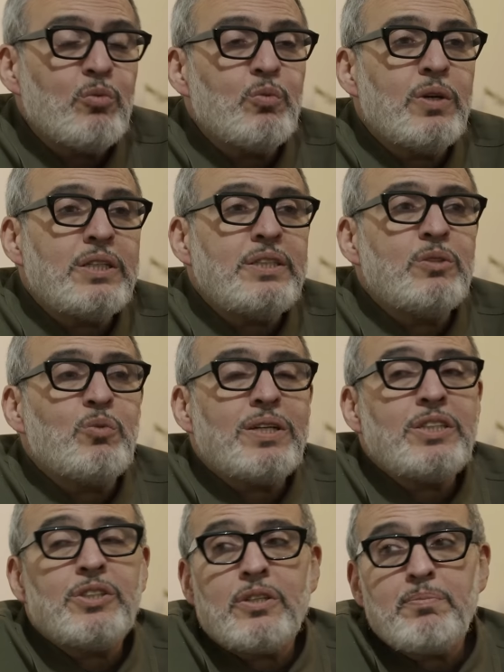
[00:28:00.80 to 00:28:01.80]
When
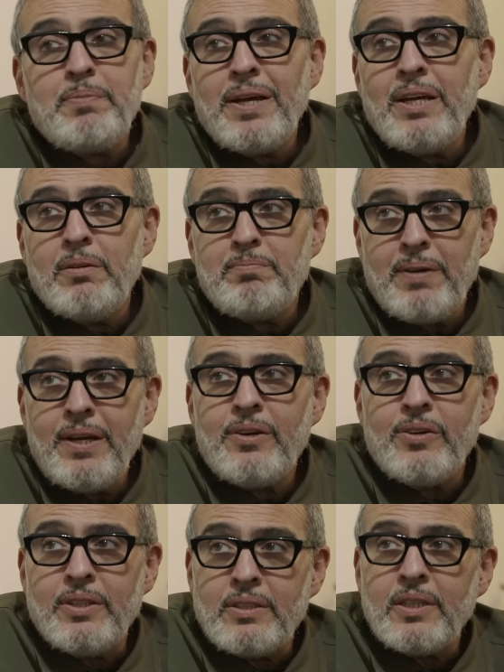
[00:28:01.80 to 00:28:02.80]
you're a
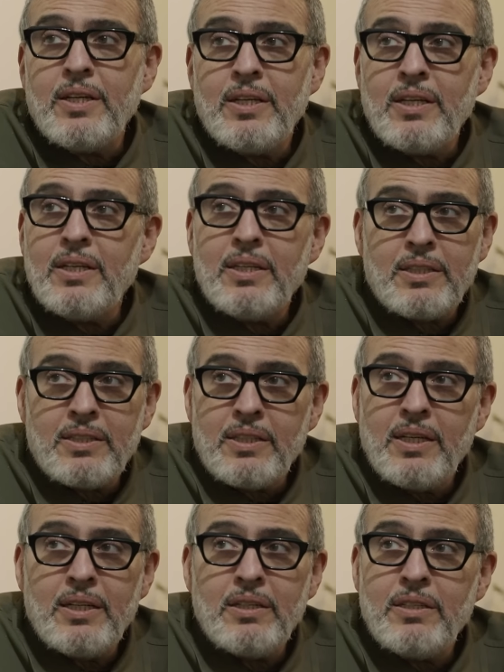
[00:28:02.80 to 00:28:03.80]
parent,
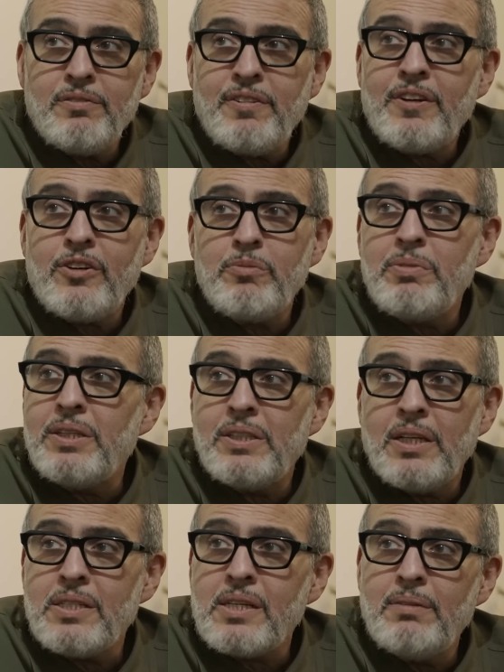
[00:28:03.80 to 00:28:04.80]
it invariably
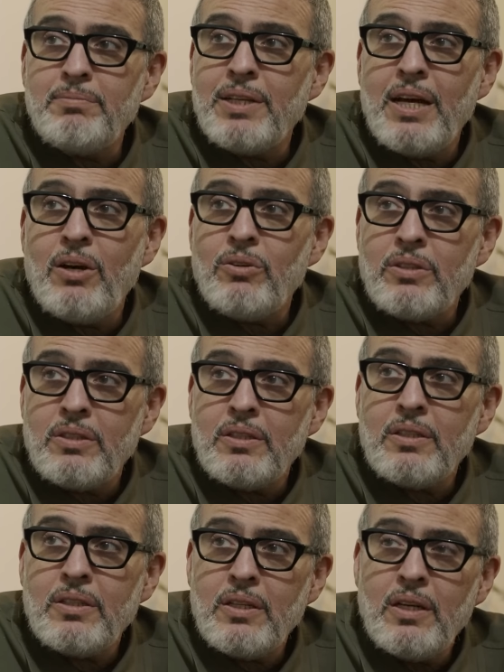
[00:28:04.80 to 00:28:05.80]
does come down.
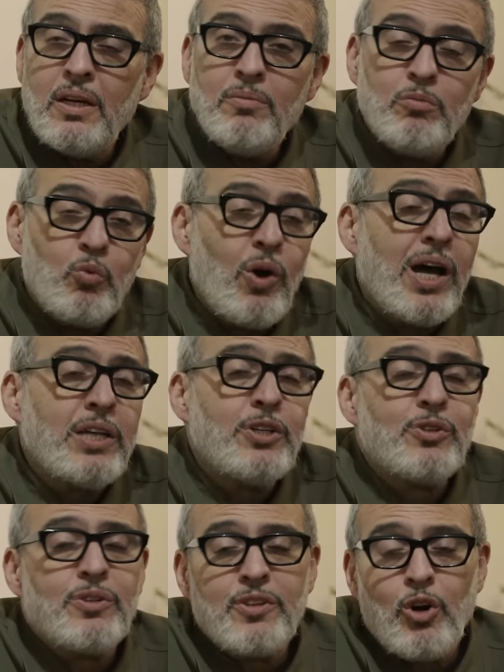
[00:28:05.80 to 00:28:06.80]
While
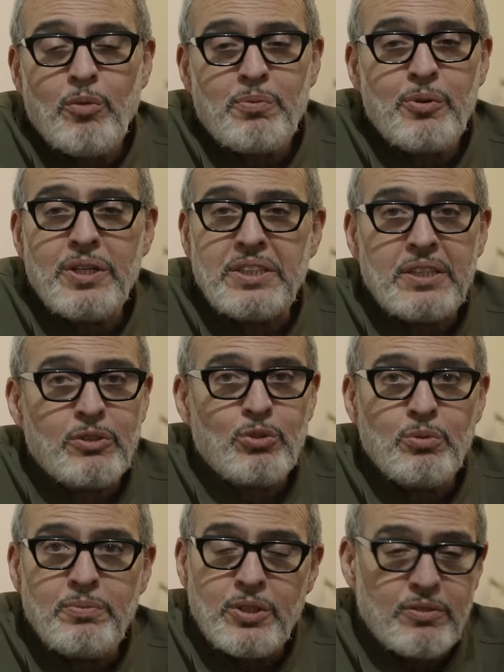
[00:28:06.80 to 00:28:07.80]
you're in the operating
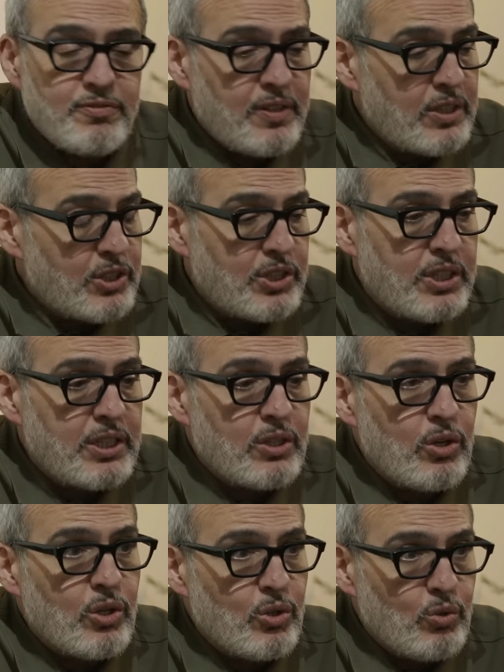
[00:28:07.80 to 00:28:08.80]
room, you're functioning
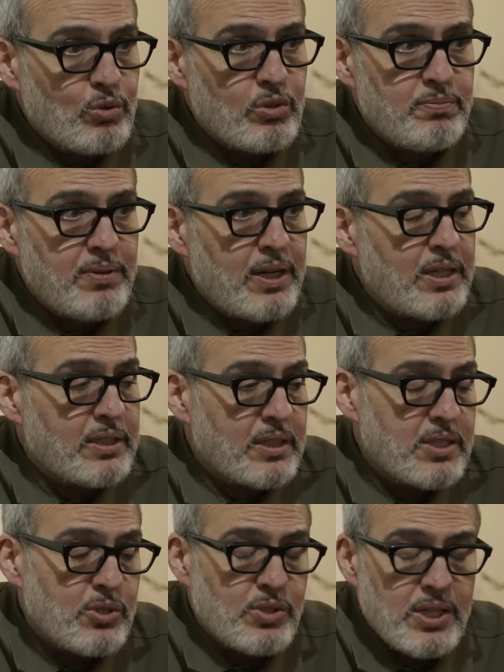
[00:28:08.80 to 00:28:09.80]
on autopilot,
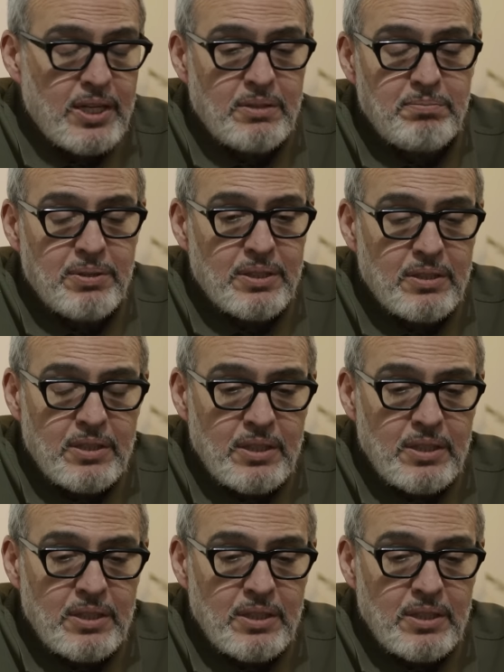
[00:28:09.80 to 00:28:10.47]
as you said, but